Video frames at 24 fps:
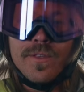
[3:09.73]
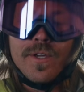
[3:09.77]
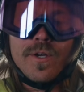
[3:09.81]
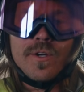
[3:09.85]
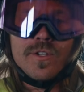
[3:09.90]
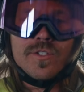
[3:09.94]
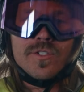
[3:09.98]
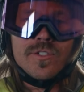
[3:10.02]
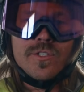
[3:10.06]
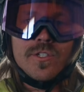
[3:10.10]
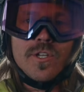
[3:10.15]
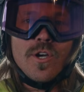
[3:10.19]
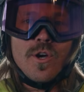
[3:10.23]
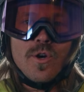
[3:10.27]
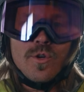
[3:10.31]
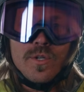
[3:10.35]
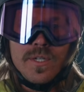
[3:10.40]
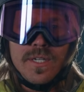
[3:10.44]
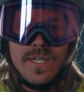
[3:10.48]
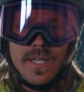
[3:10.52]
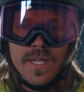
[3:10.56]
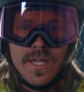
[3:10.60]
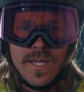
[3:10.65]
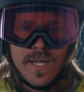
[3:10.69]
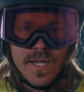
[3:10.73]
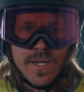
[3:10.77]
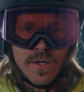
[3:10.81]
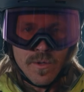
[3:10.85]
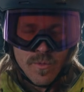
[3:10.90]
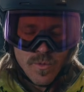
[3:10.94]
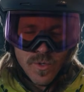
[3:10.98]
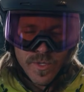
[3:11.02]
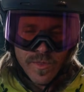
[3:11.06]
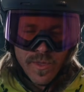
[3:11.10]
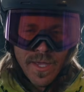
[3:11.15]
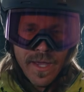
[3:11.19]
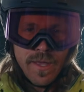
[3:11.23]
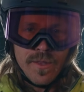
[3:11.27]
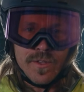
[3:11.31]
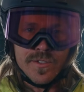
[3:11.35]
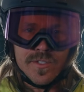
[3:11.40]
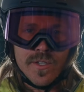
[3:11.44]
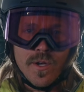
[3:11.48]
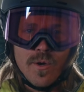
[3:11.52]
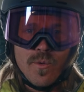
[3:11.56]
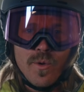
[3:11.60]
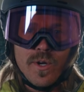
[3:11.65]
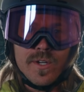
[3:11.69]
There is no need with how
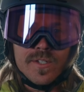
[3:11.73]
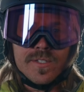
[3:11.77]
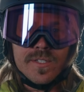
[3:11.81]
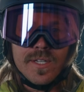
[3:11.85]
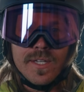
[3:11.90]
this all works